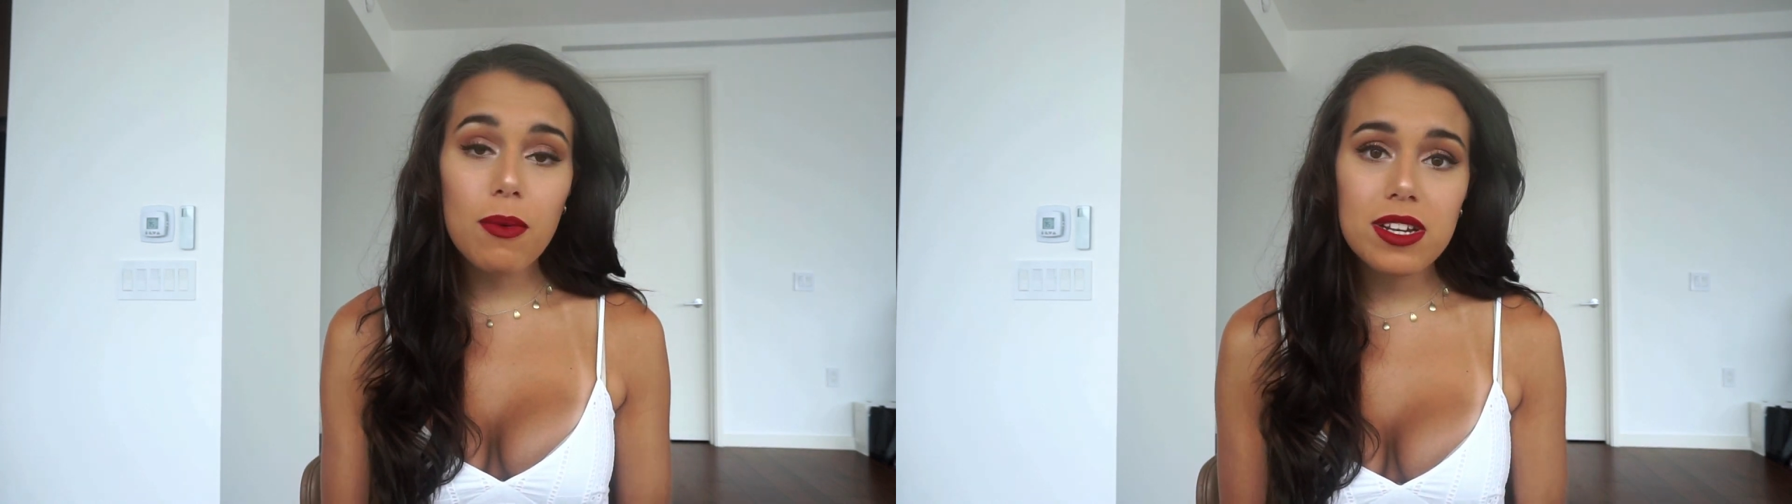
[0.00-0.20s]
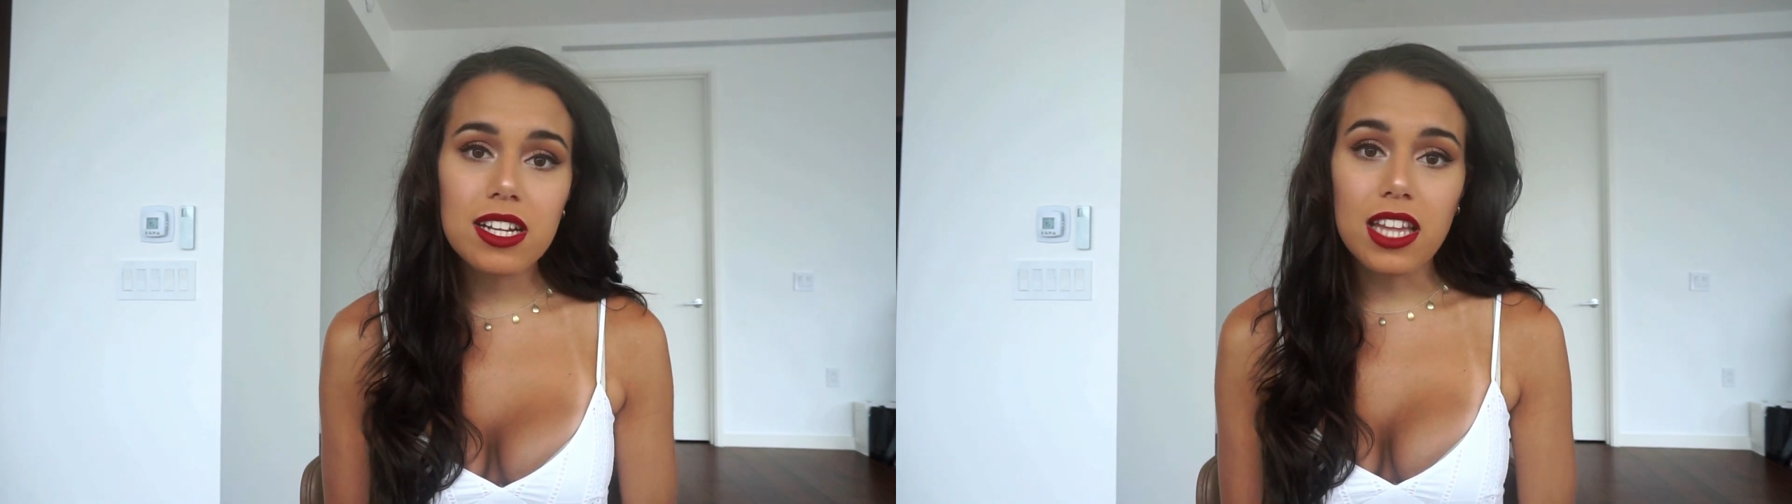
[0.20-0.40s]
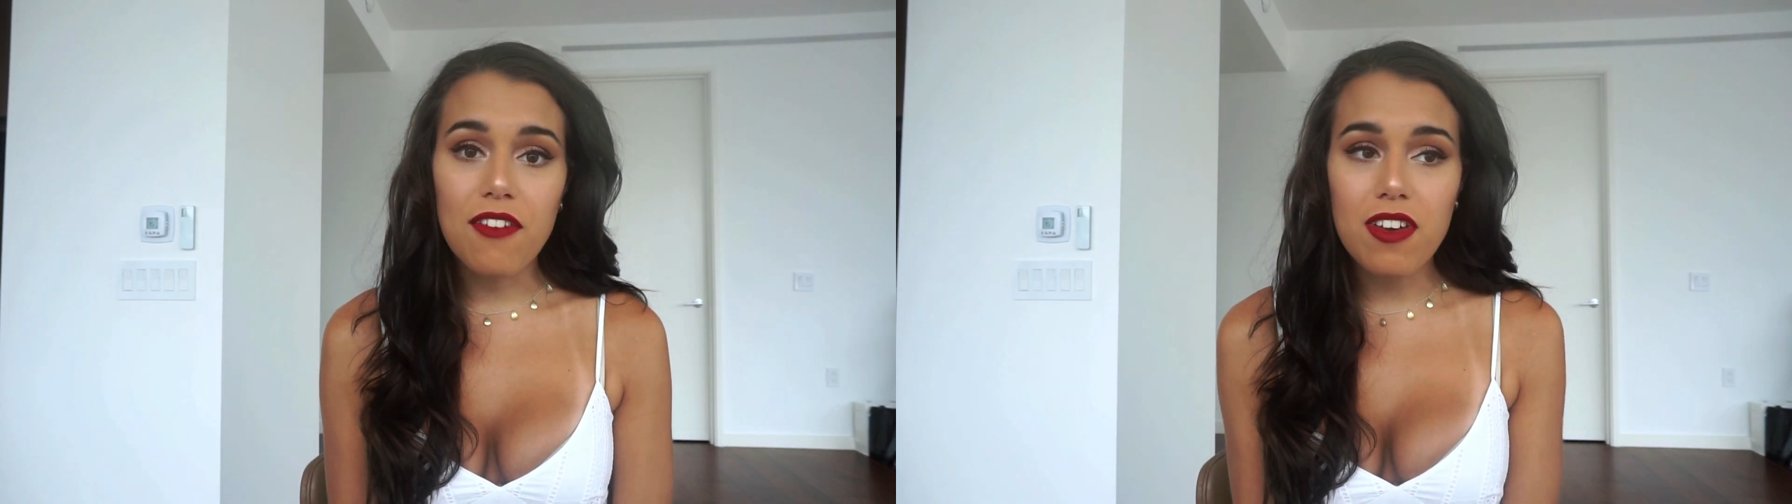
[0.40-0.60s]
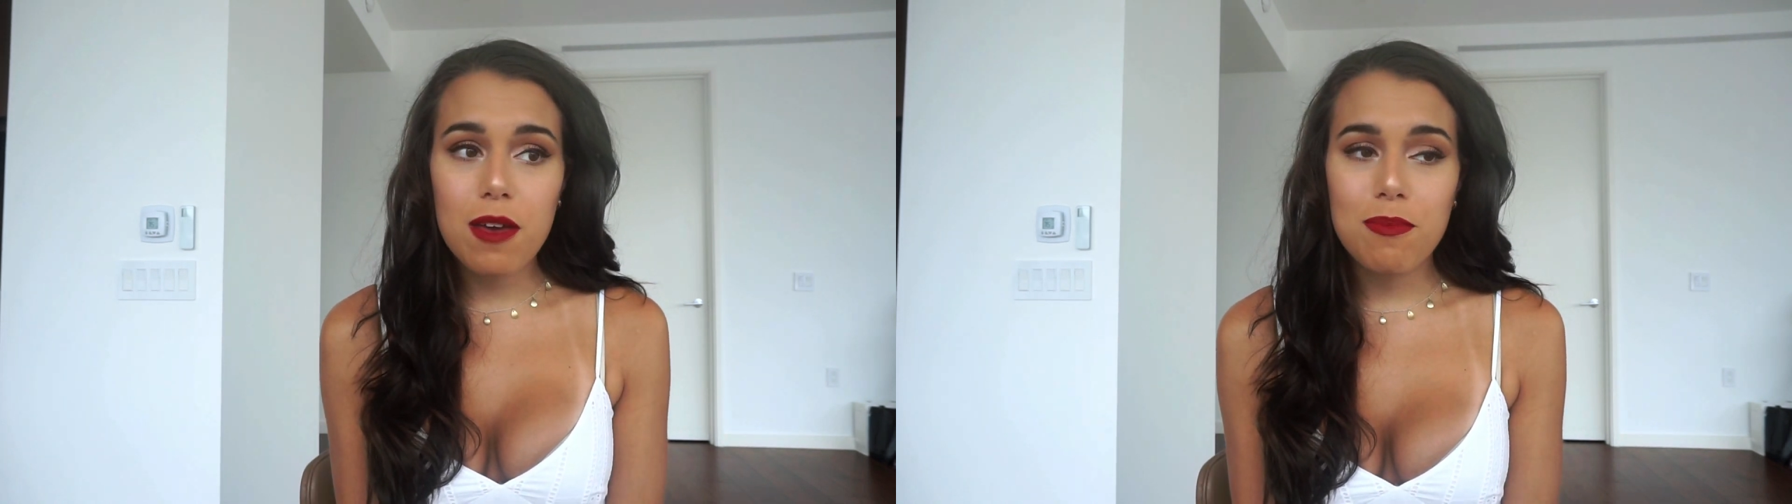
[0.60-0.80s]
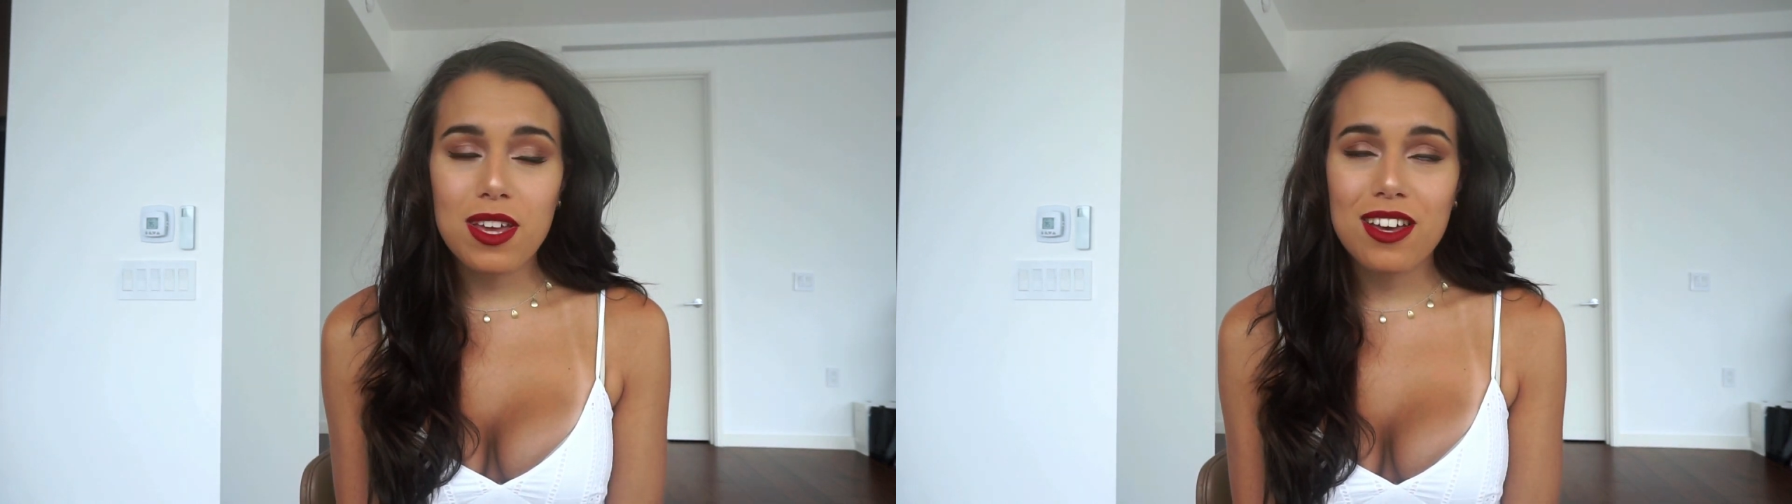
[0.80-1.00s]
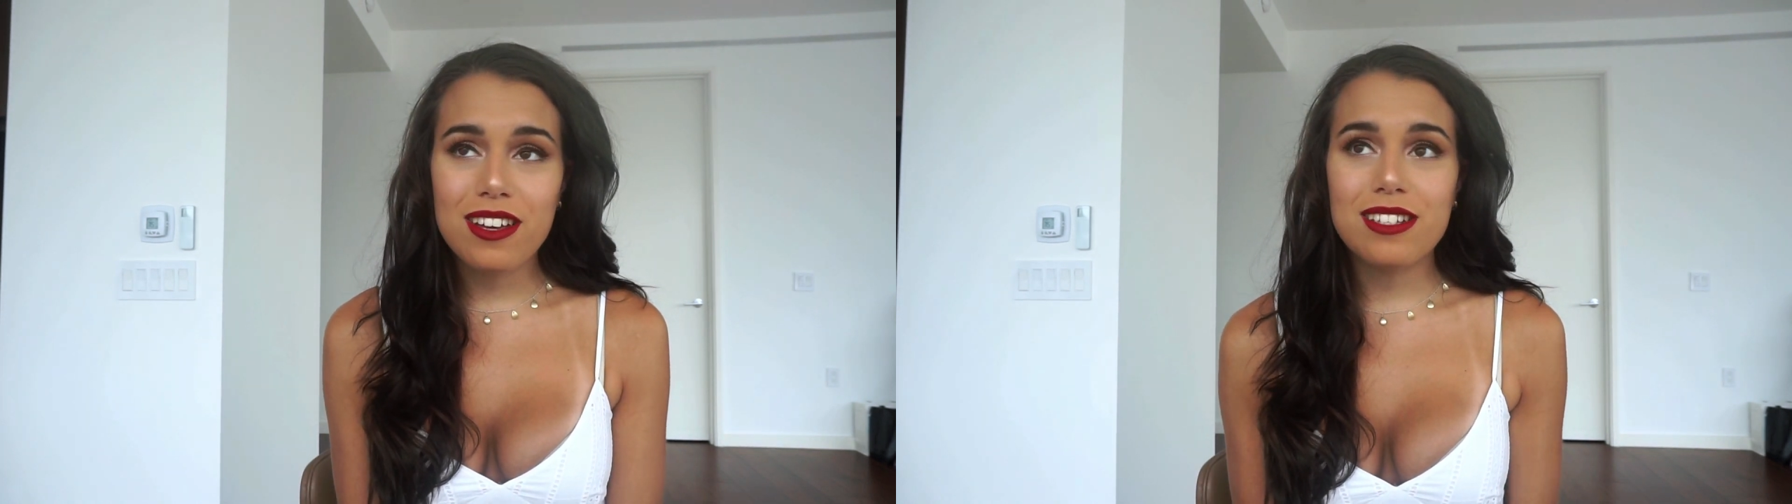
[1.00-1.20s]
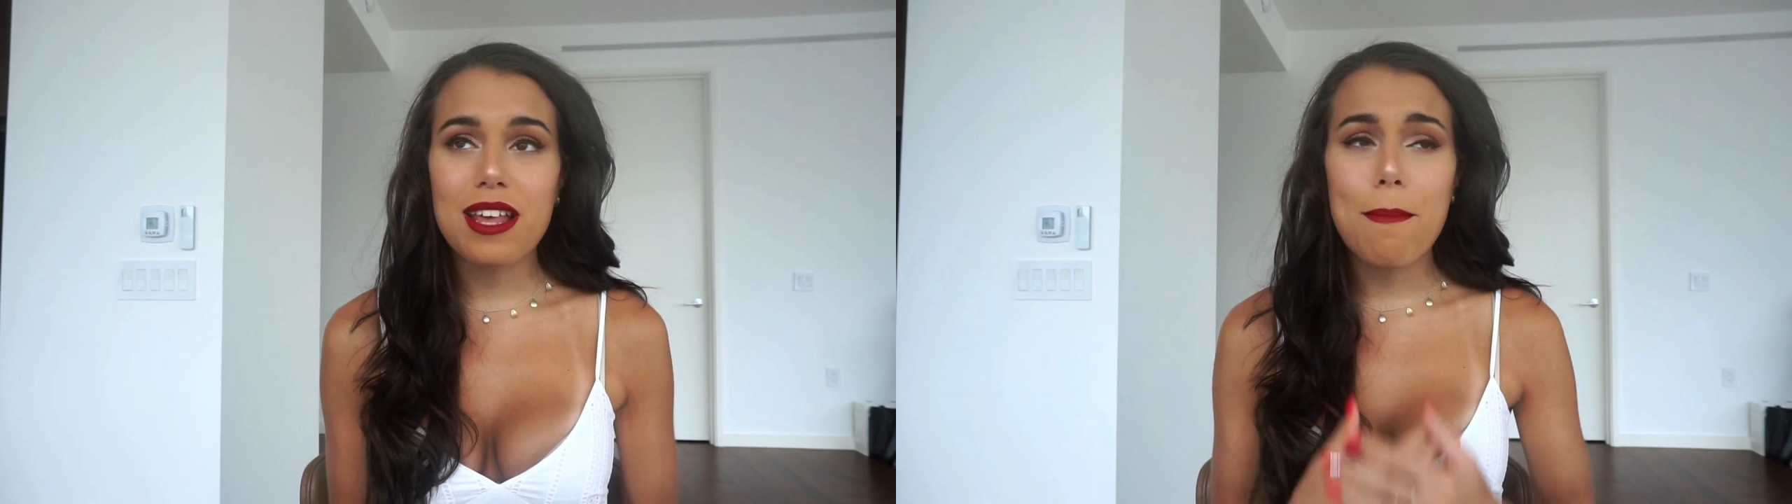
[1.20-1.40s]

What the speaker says: want to love it because